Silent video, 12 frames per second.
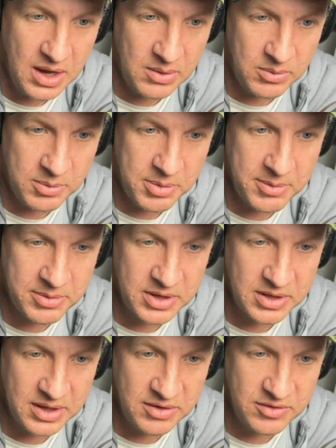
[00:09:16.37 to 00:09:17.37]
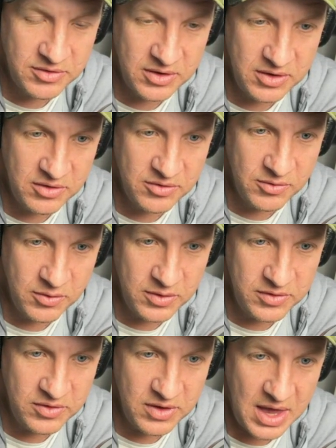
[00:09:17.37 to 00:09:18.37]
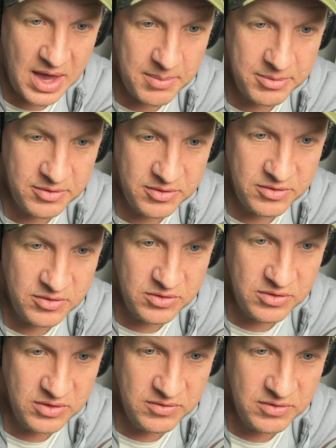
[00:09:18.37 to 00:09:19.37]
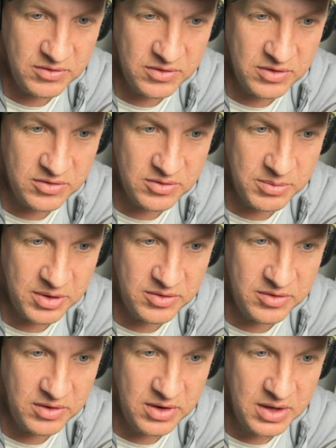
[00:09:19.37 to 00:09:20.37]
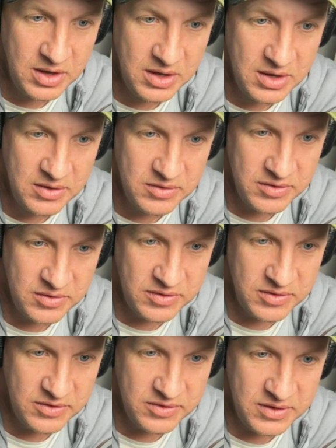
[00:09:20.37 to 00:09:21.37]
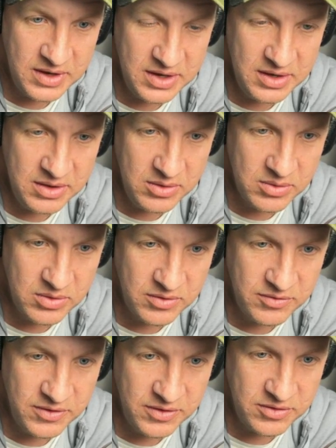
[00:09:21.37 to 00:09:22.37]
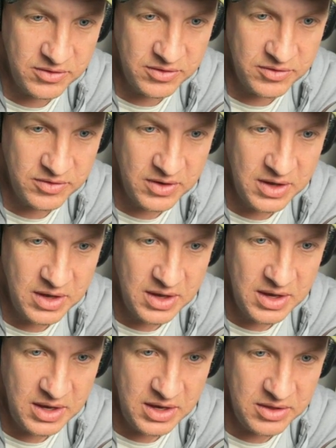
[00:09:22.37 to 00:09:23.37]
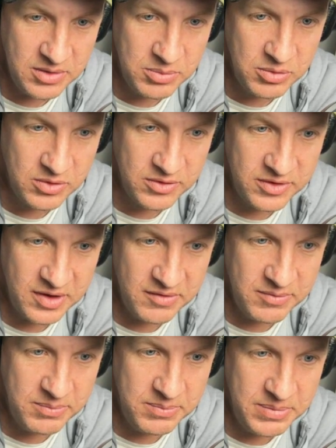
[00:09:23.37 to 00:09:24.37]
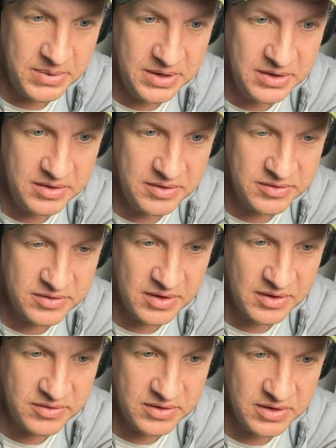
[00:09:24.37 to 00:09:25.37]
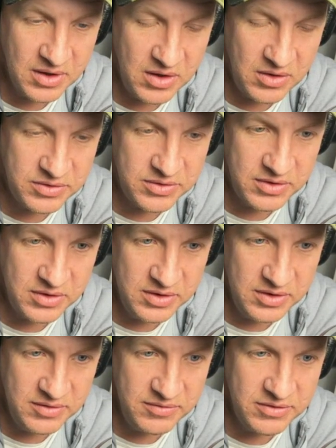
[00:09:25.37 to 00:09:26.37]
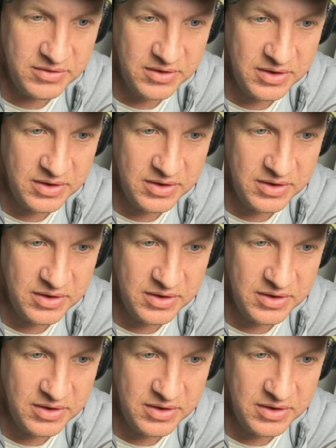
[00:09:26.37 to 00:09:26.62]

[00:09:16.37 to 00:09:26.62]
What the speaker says: Republican legislators voiced opposition to Evers' initial budget since the state and local officials and the Brewers have been discussing alternatives.